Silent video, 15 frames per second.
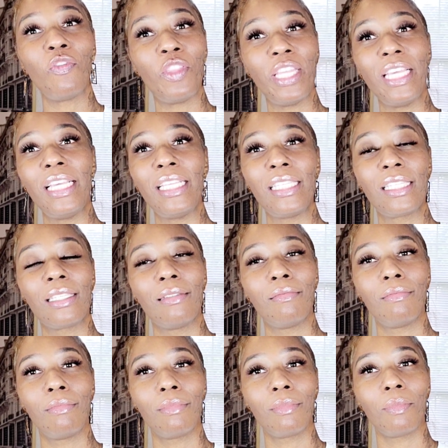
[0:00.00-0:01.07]
of these
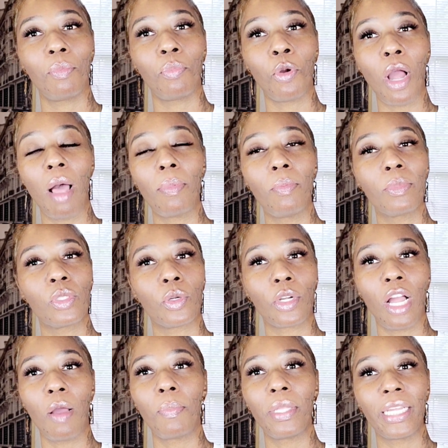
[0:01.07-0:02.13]
problems or
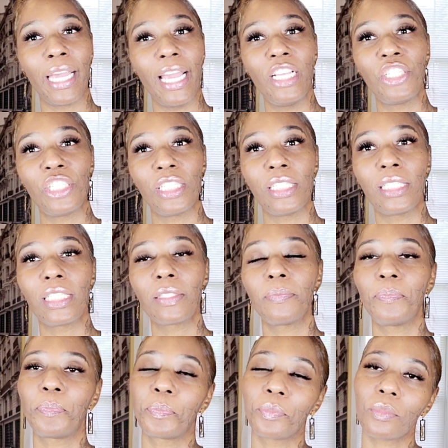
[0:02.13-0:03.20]
complications,
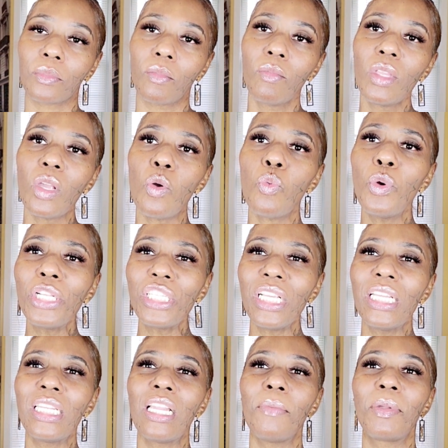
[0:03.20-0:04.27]
which
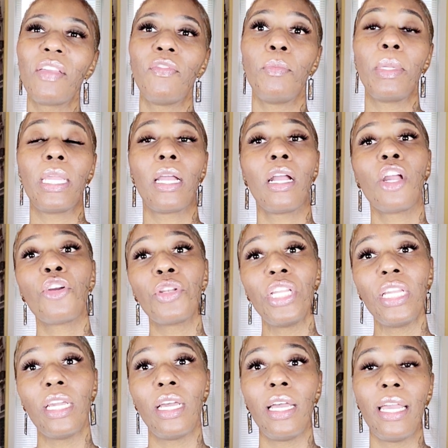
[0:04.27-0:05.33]
ended up giving me a
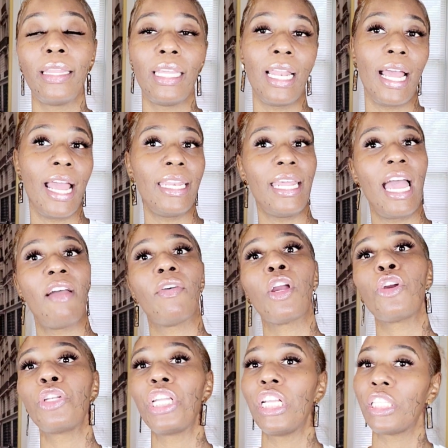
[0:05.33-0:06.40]
hernia, and then I had to have
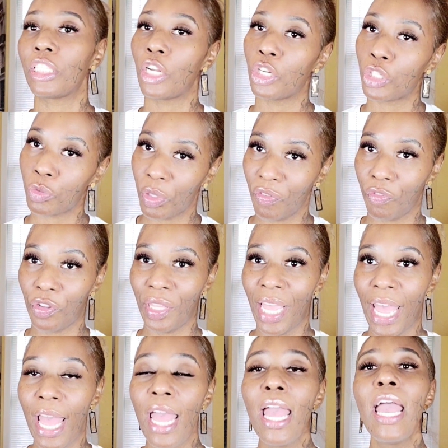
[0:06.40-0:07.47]
hernia surgery for
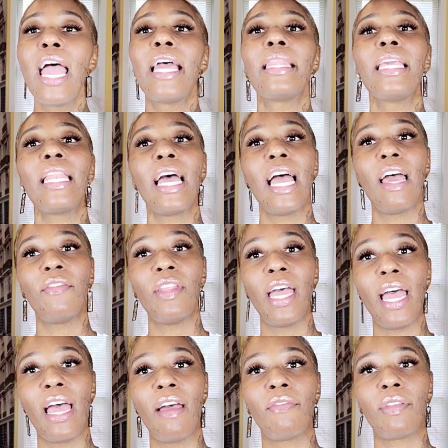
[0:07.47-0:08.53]
that, and then I had to
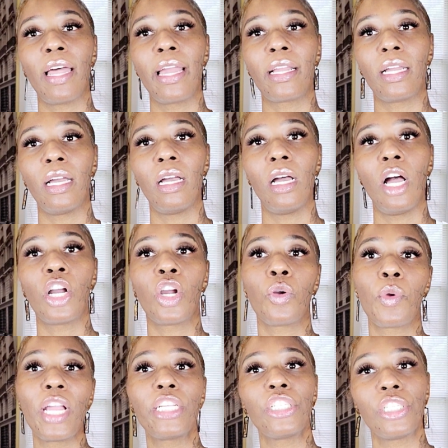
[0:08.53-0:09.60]
have like a
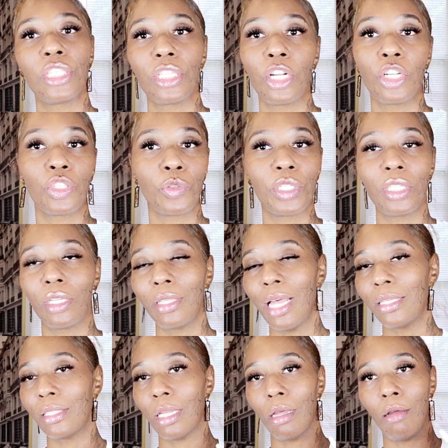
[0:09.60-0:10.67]
correction surgery. So
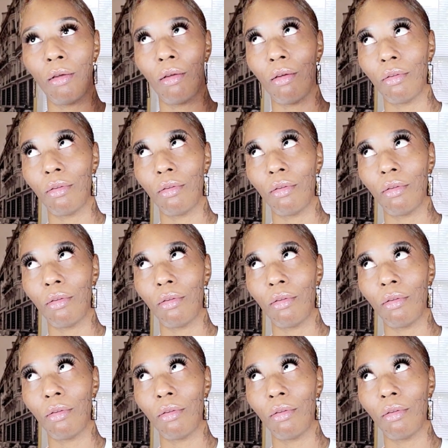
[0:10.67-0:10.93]
that's